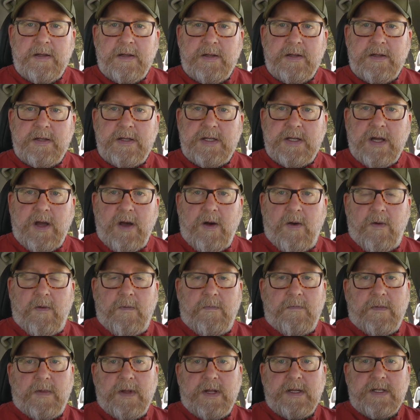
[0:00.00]
So
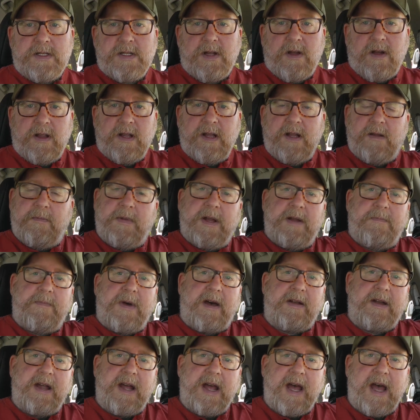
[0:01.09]
let's talk a little bit
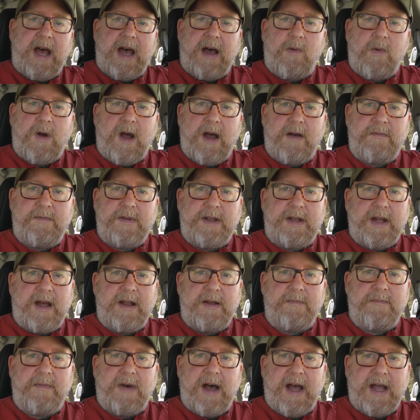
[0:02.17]
about how I've
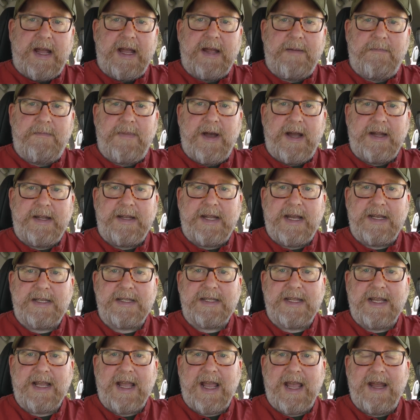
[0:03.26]
done my
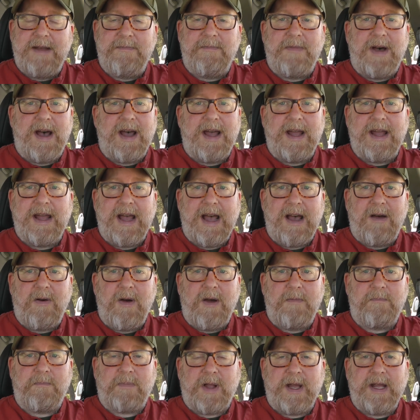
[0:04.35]
testing and how
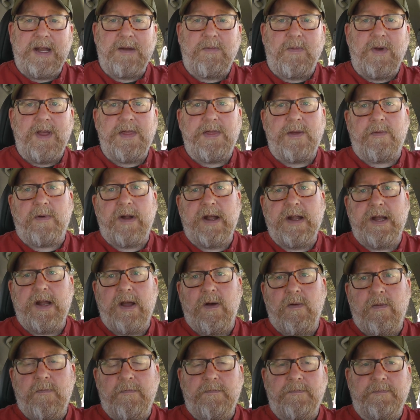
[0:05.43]
I've played with the
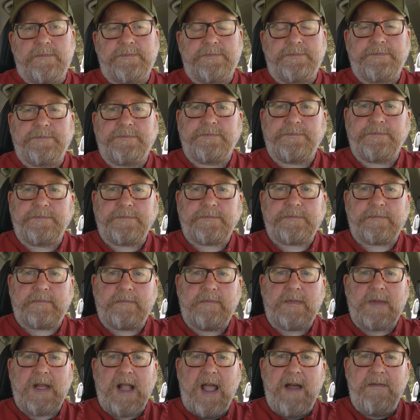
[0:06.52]
radio.
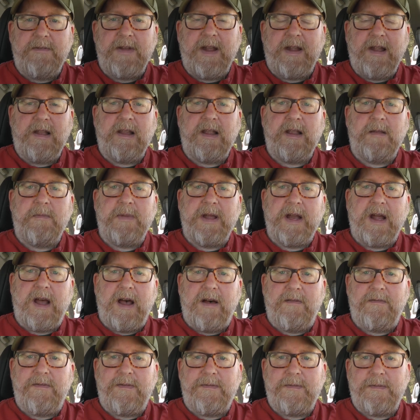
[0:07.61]
I've done a little bit
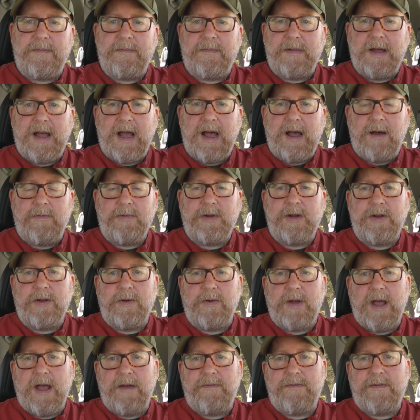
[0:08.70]
of how to
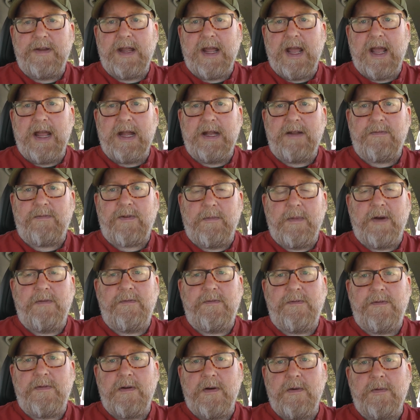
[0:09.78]
do FT8 from a
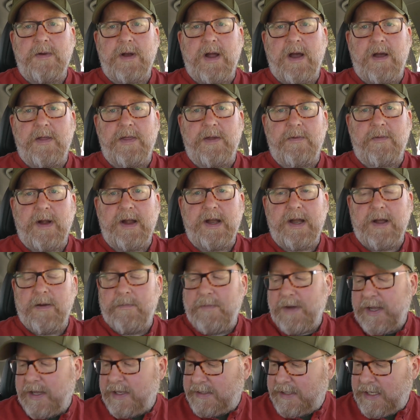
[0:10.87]
phone on the radio,
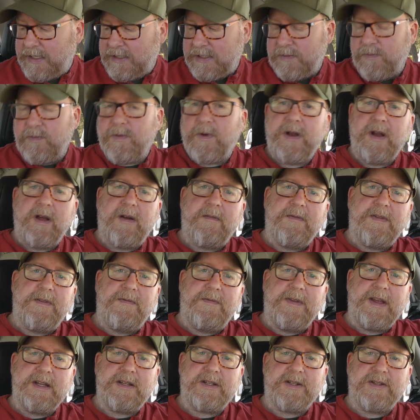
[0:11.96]
because that's one of the
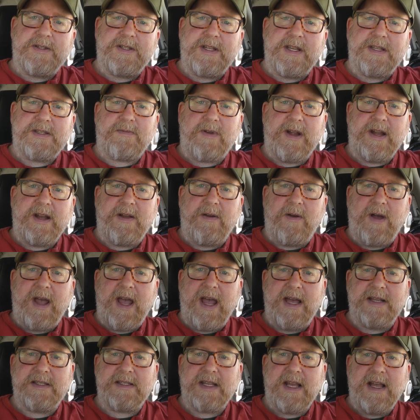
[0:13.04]
features this radio
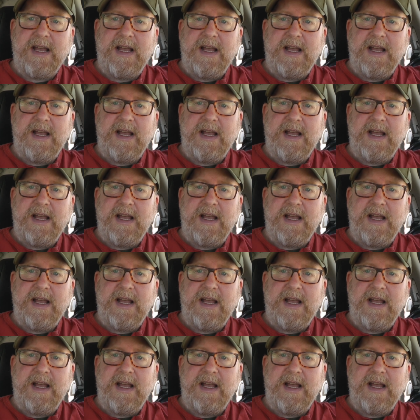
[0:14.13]
has